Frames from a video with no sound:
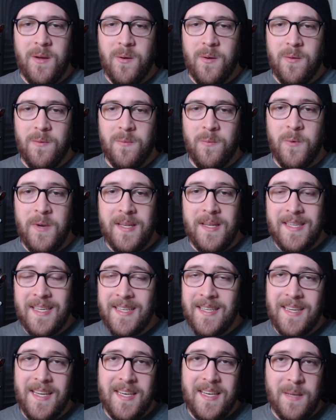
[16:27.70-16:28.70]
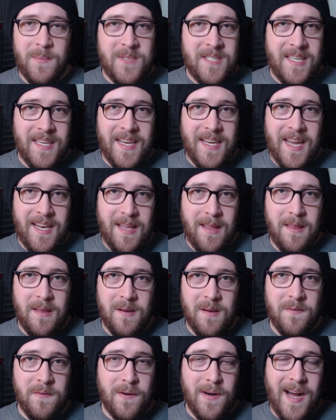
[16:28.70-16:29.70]
we didn't end up seeing
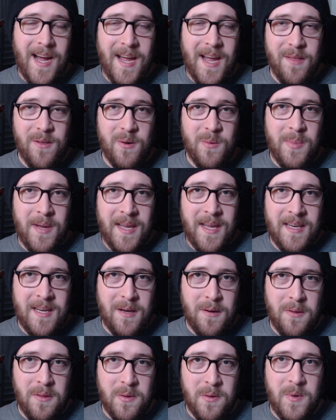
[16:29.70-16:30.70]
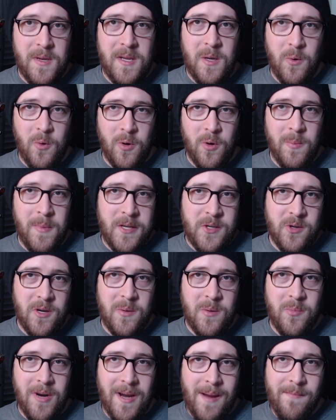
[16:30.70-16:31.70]
anything for either Bayonetta 3 or
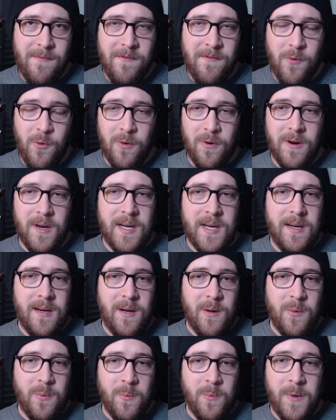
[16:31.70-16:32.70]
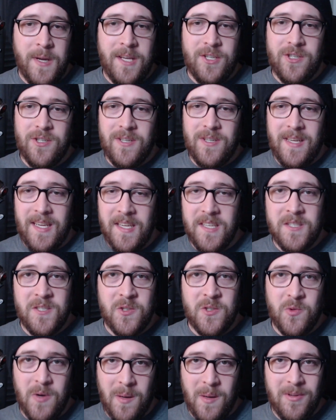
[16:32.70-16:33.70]
Metroid Prime 4, which is
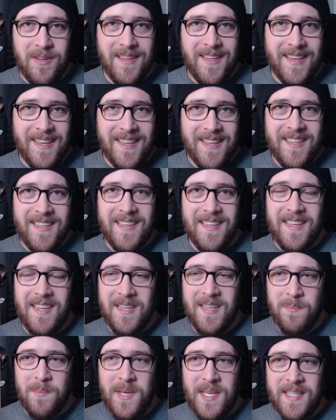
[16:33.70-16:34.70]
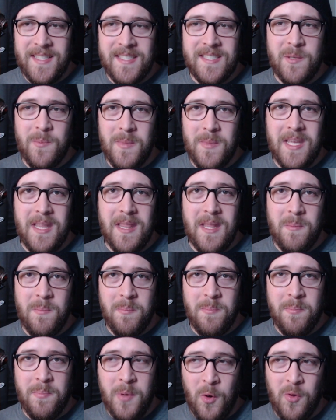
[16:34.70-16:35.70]
troubling. It means to me
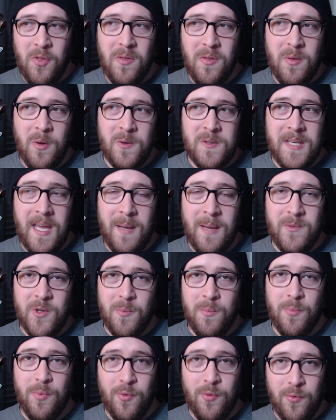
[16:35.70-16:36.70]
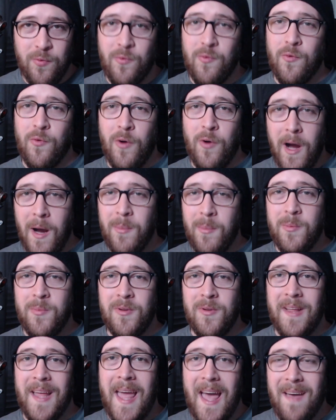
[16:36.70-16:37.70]
that both of those games are
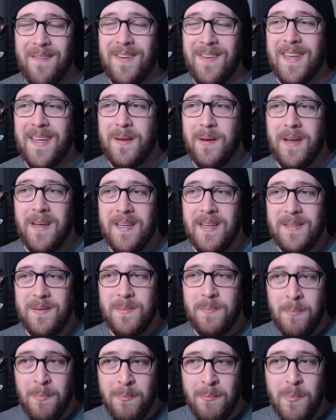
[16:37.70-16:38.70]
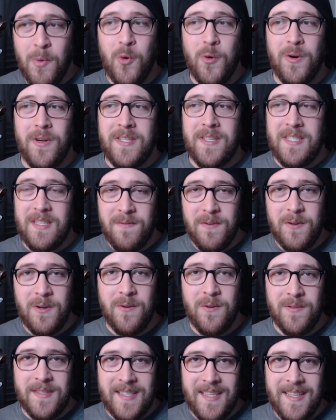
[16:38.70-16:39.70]
probably having more
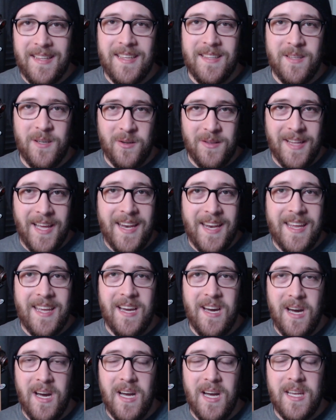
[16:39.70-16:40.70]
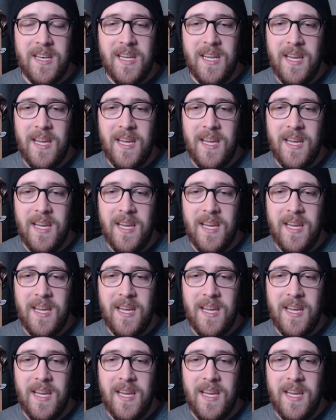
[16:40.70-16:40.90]
difficulty than they're letting on,